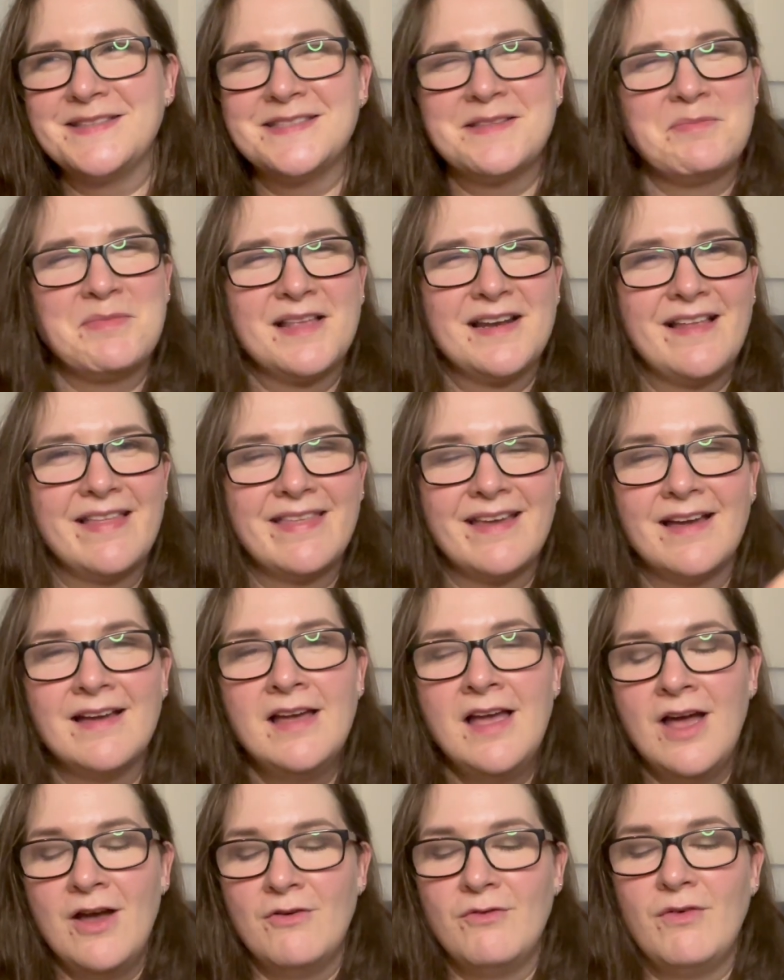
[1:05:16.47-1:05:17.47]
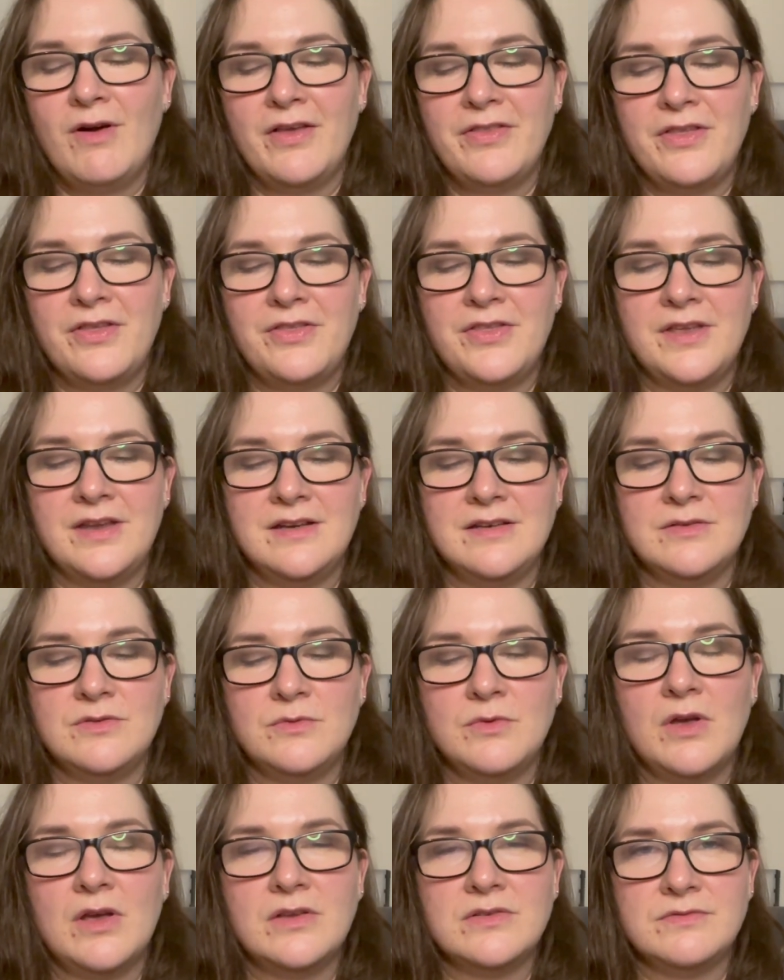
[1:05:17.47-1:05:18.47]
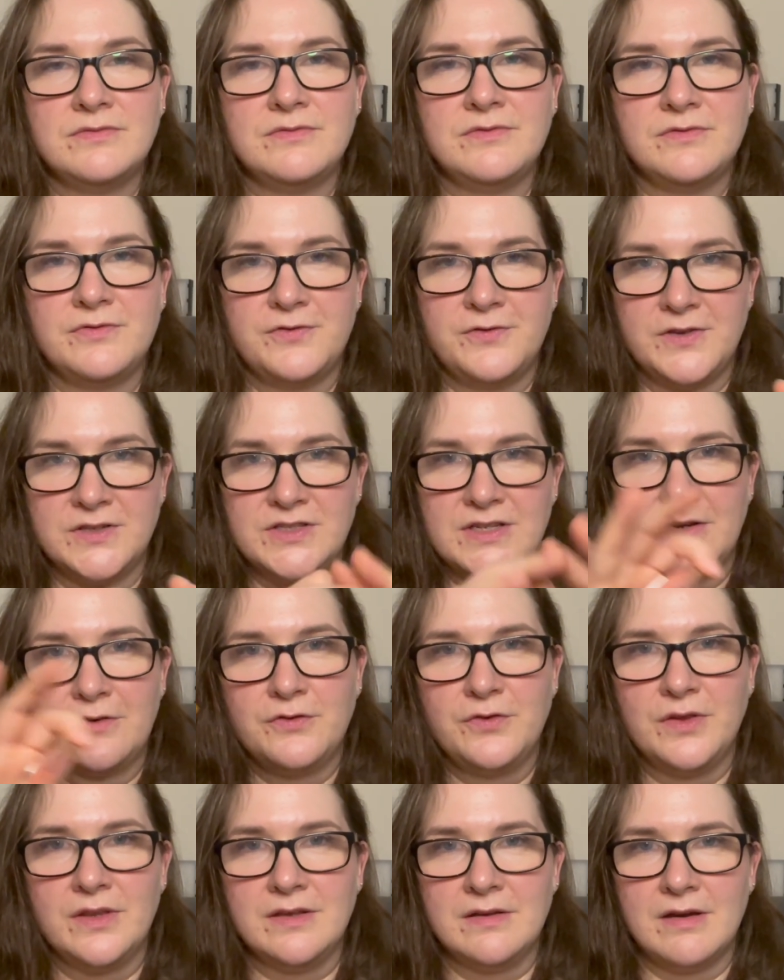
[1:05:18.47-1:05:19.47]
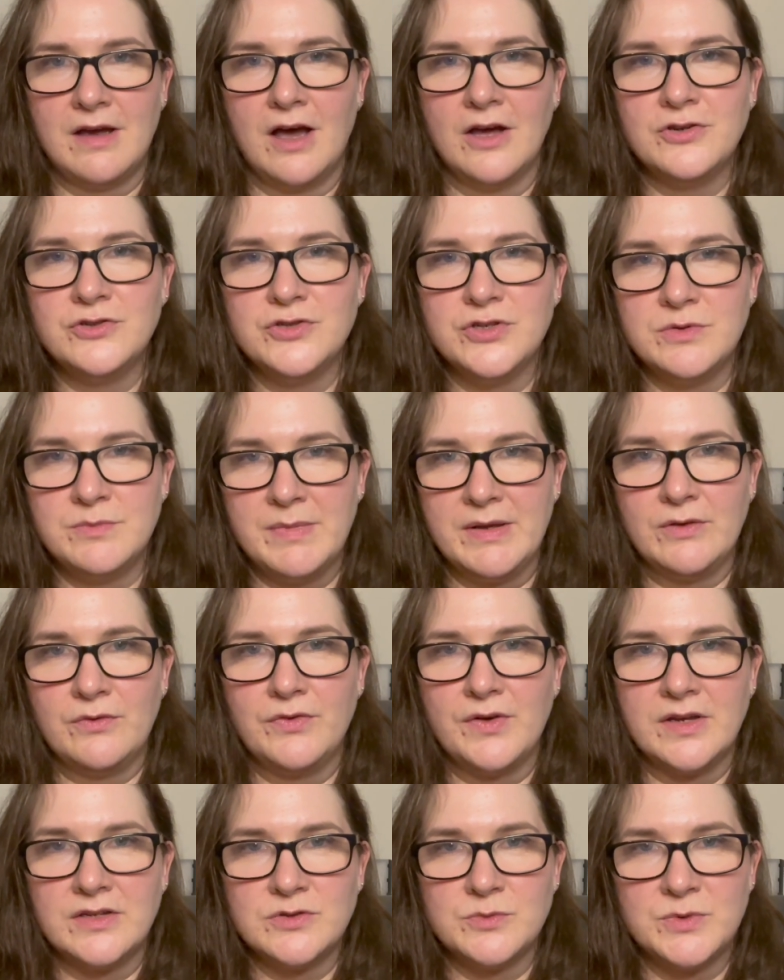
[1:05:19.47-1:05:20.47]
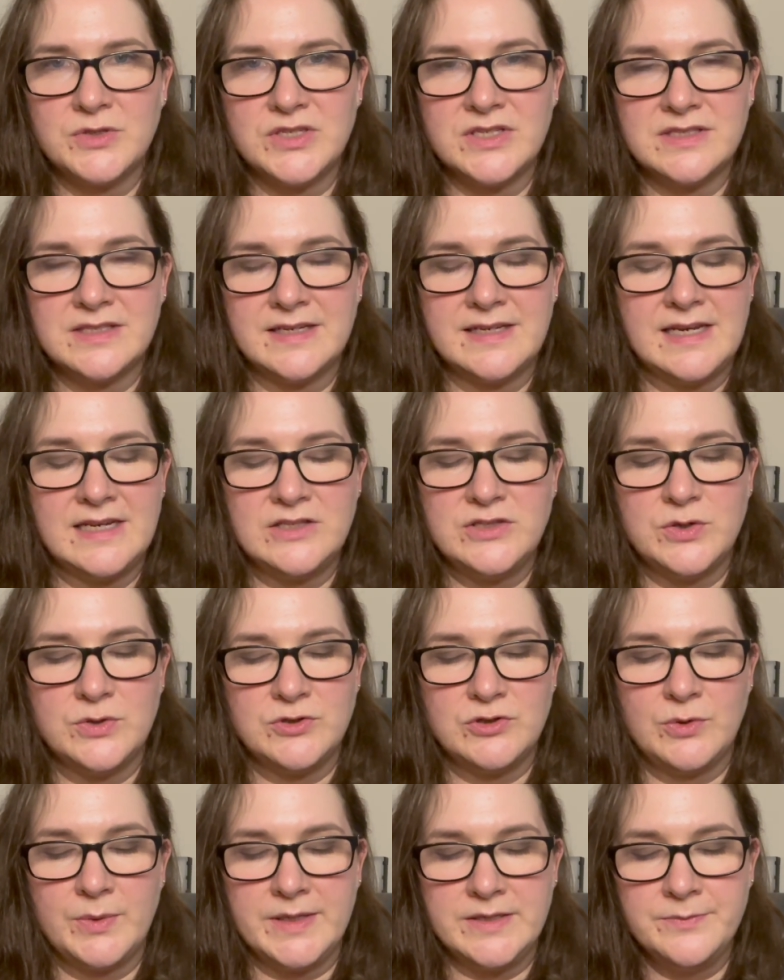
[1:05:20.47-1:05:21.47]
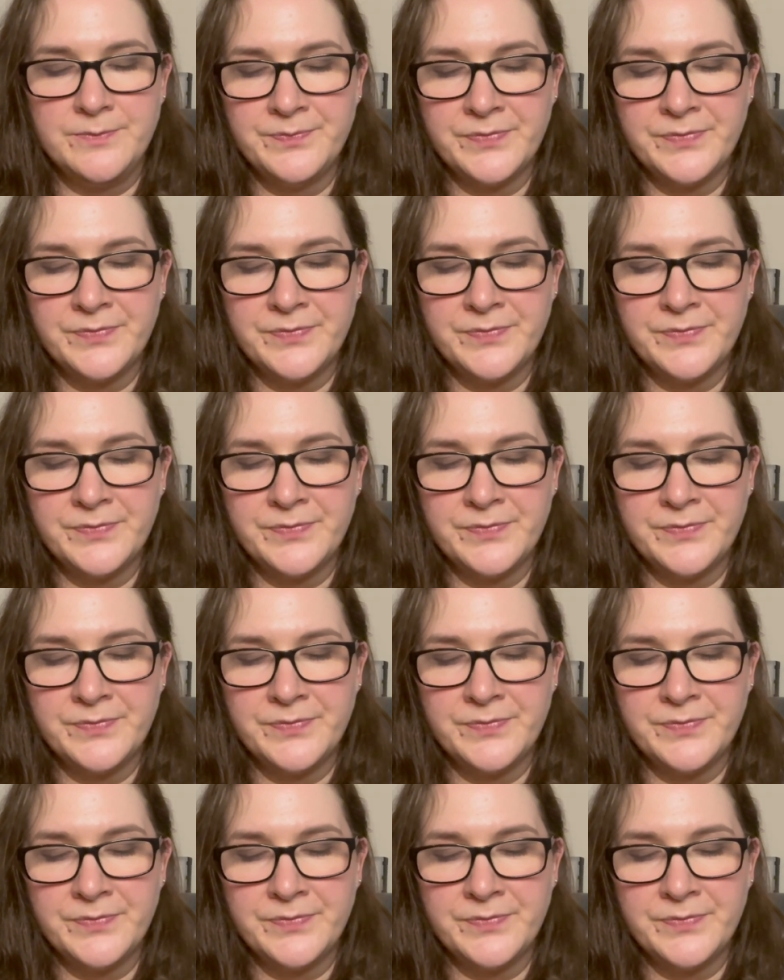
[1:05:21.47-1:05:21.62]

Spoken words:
something like that, rather than fish out for the 100 ml version, which is like nearly 200 quid.